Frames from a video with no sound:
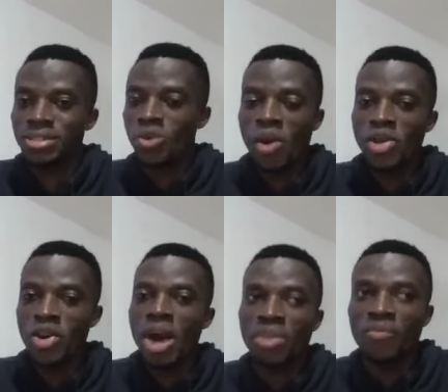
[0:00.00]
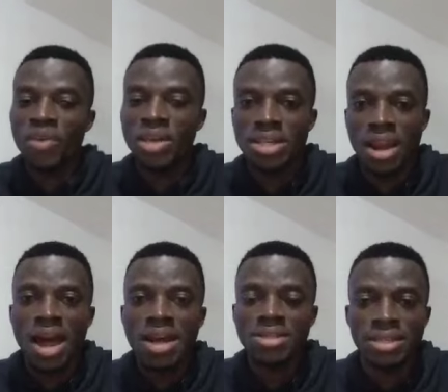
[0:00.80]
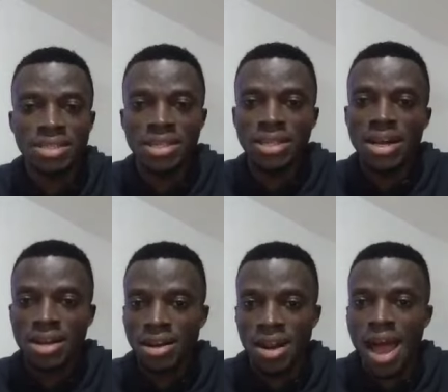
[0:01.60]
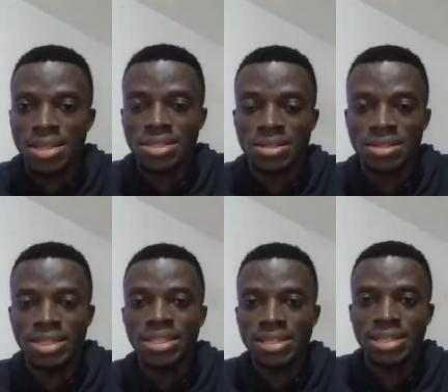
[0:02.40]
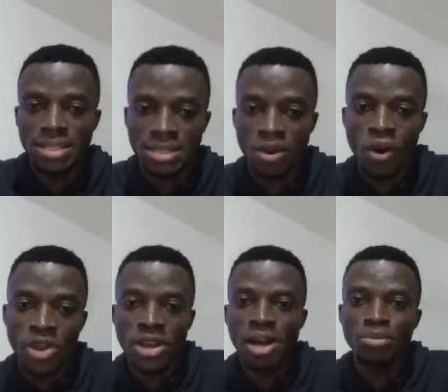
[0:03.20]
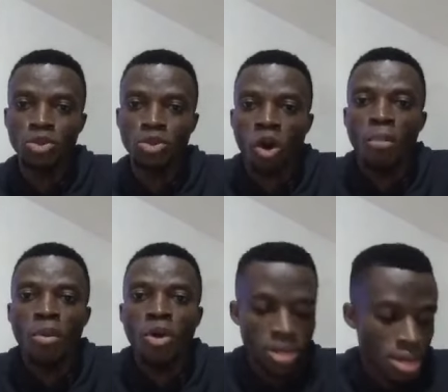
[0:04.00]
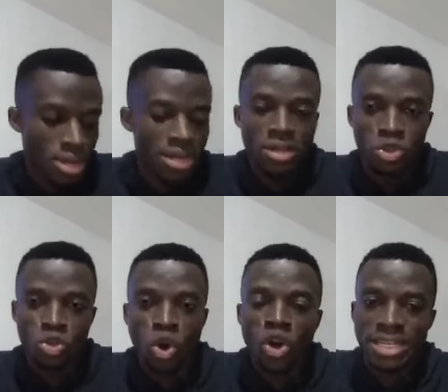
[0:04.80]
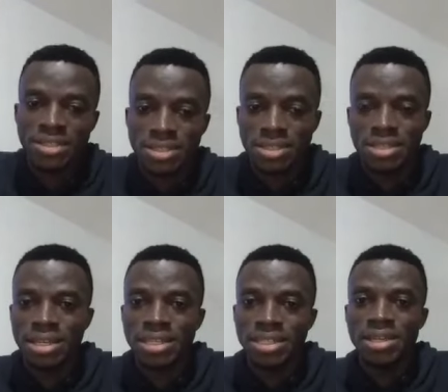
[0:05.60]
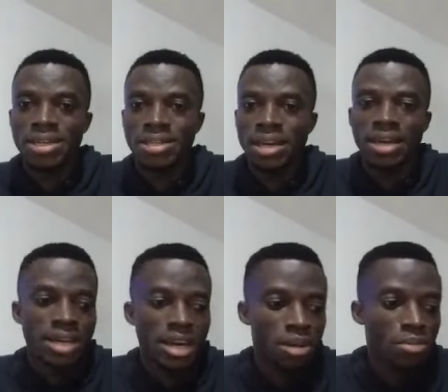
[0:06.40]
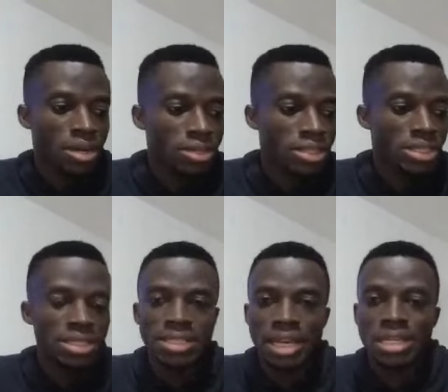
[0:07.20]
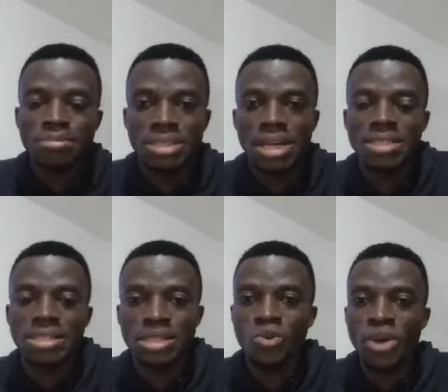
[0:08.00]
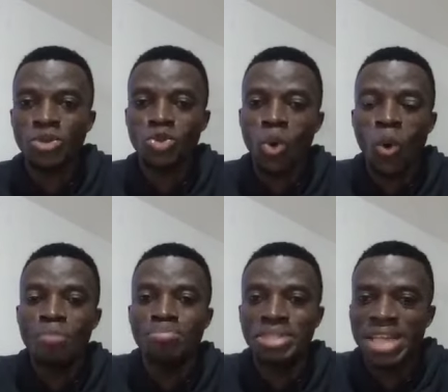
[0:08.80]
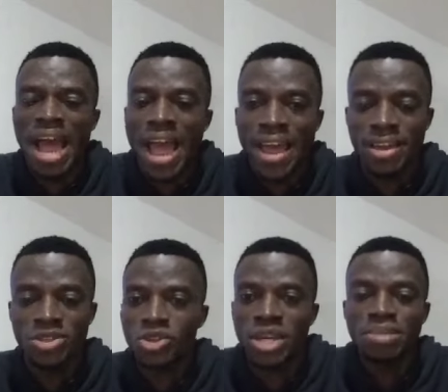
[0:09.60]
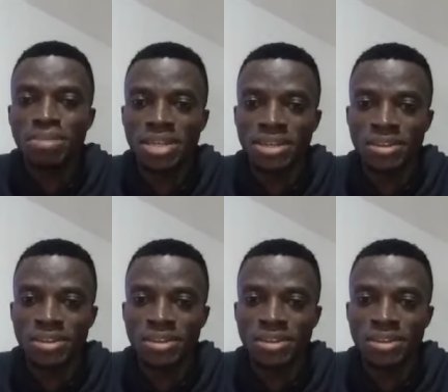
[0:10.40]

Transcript: where you have the first class the second class citizens where you come to the common trodden's, and the economic conditions circumstances were so bizarre trust me